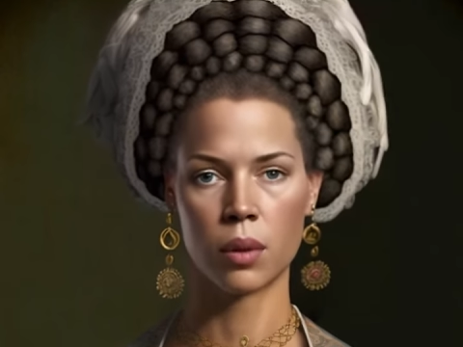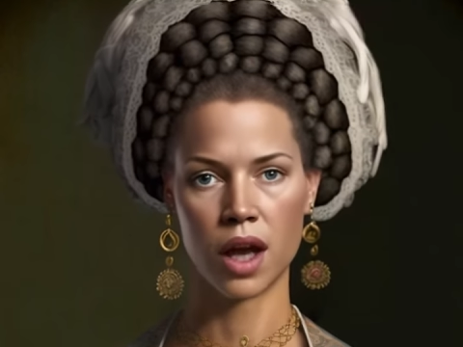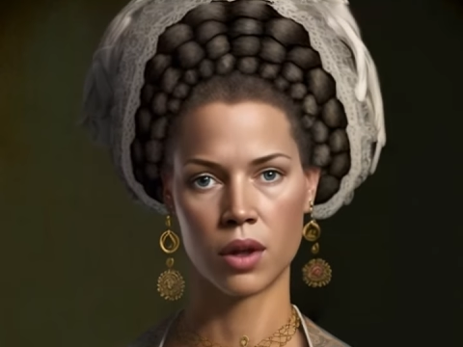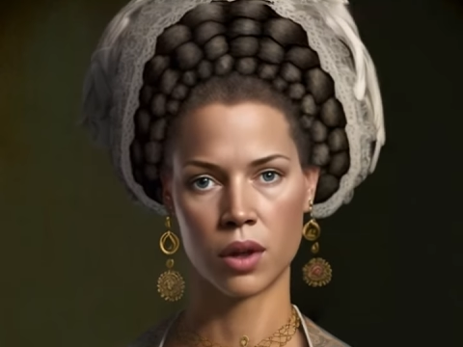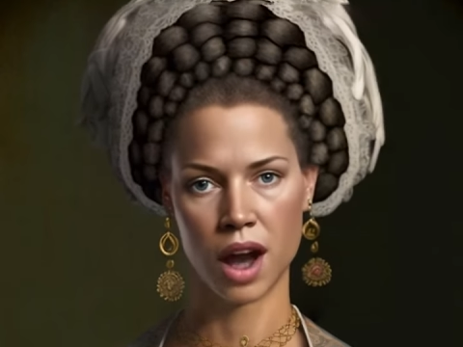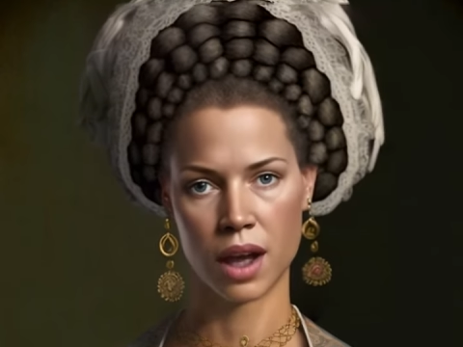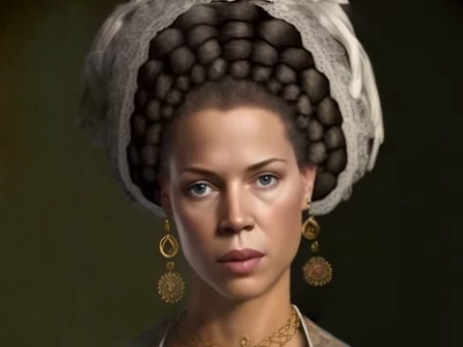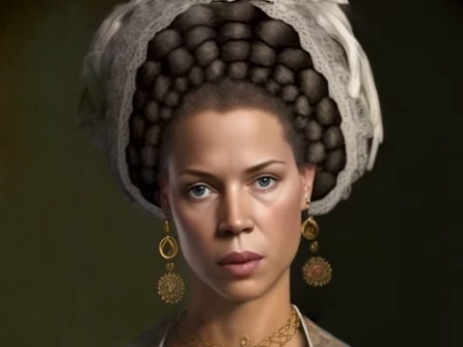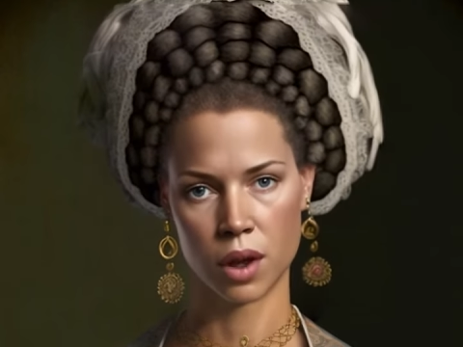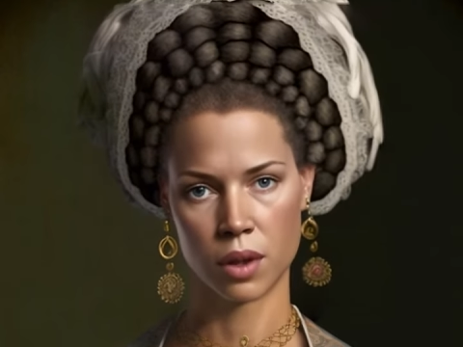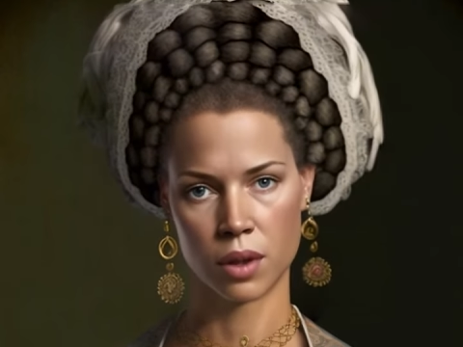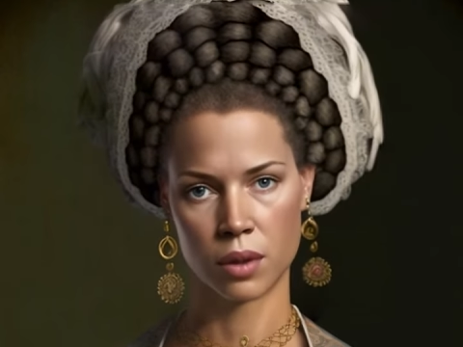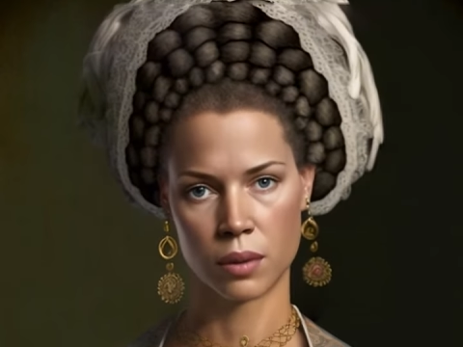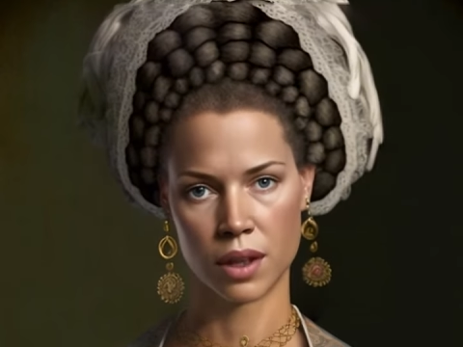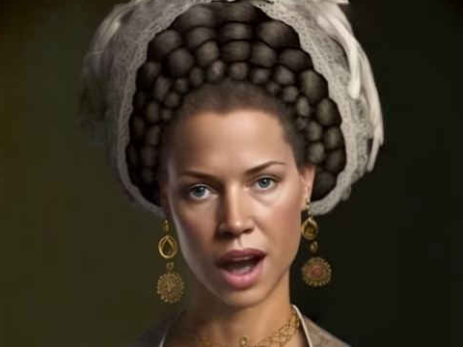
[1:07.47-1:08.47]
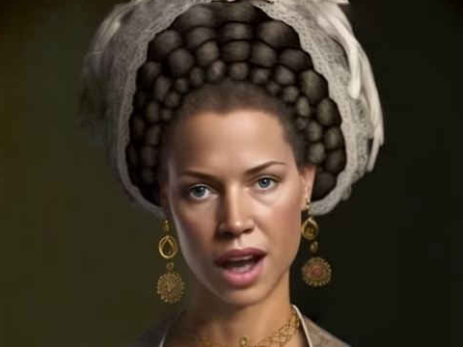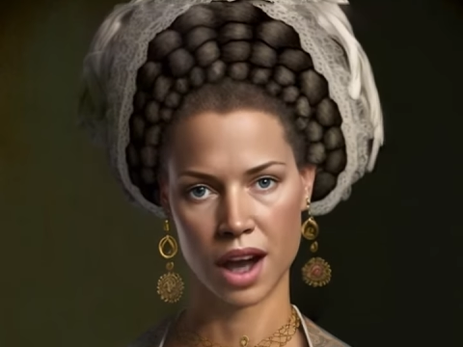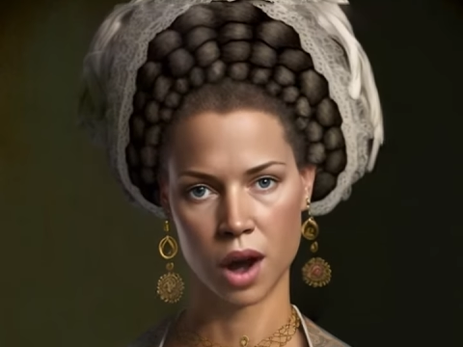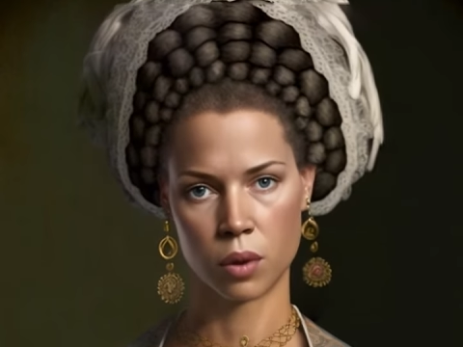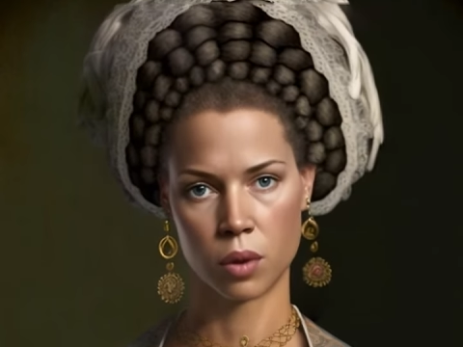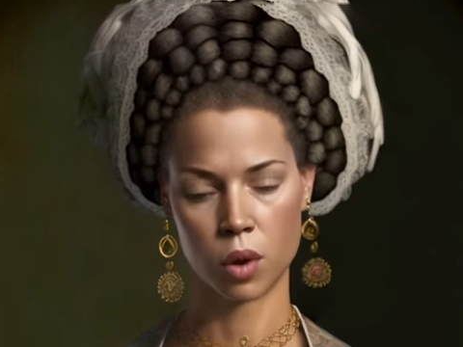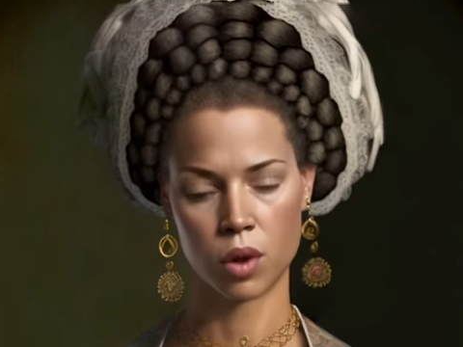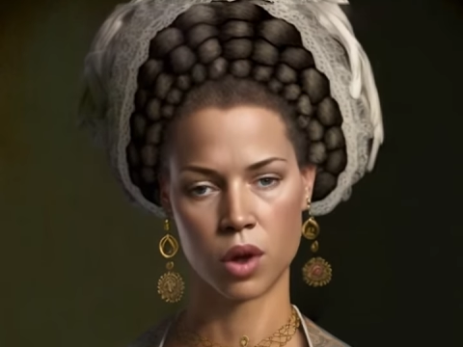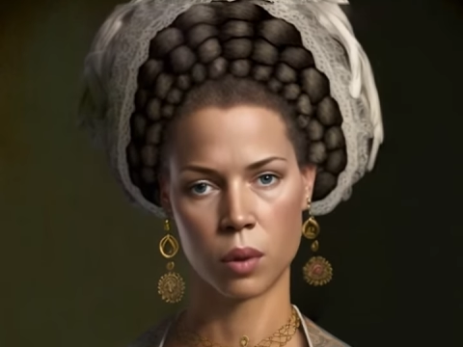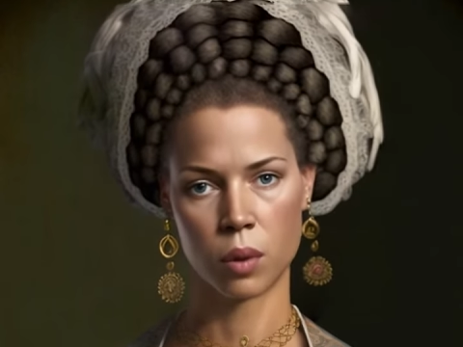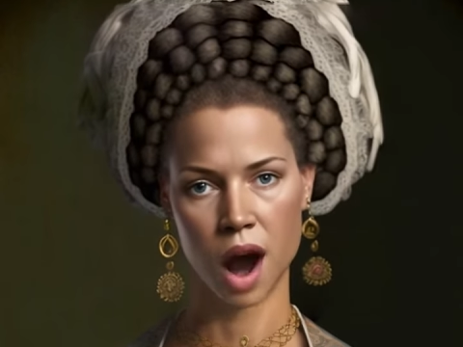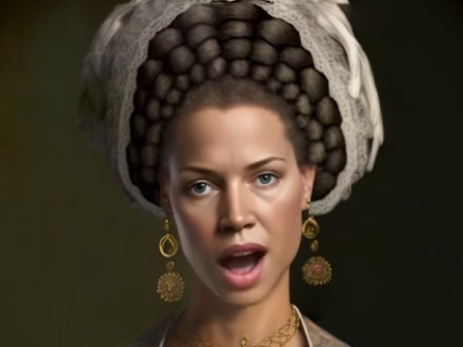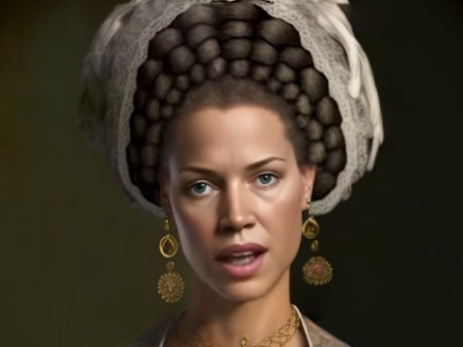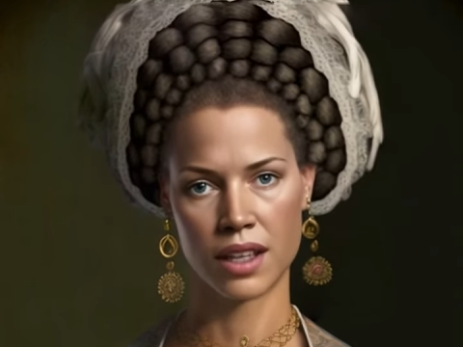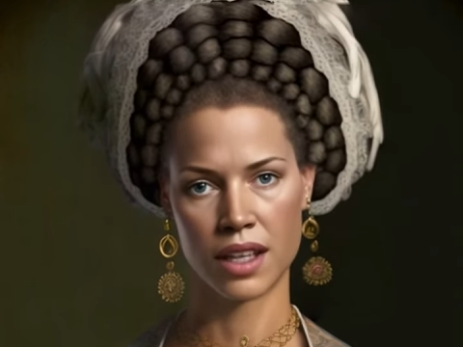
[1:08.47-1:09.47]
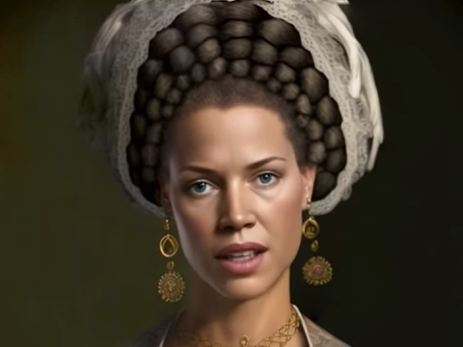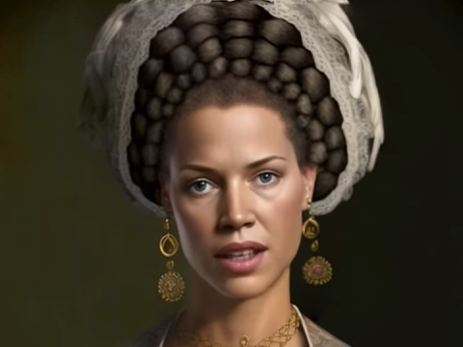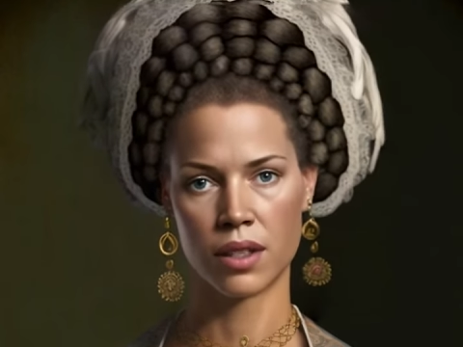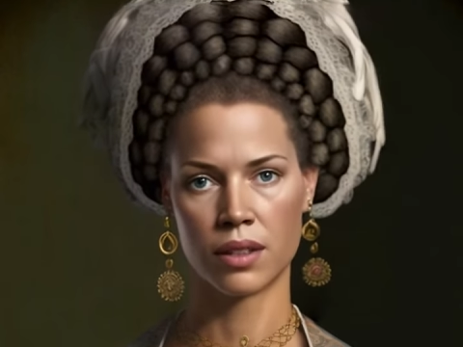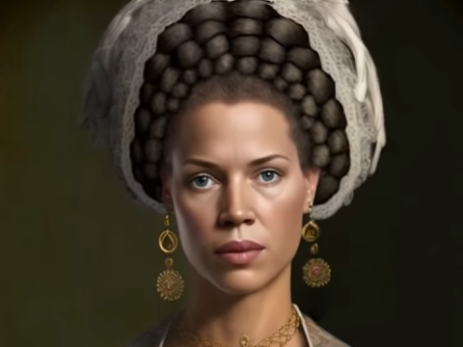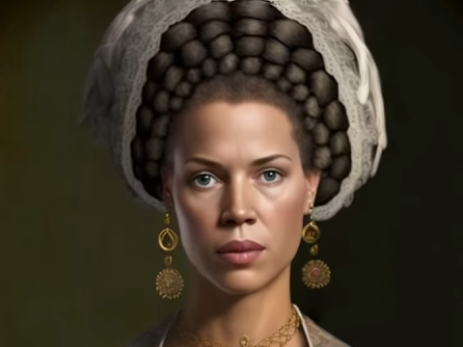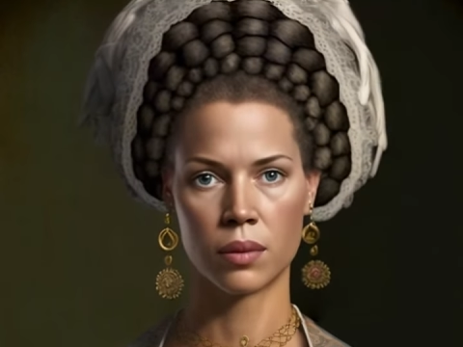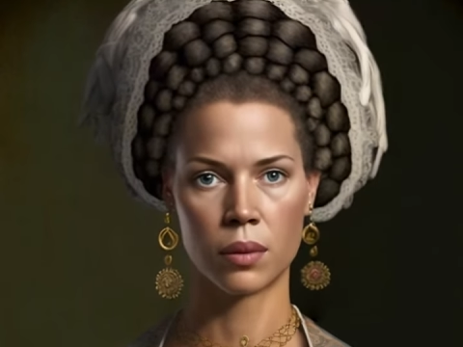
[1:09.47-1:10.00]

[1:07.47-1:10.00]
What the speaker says: my grandmother and our Vodou practice,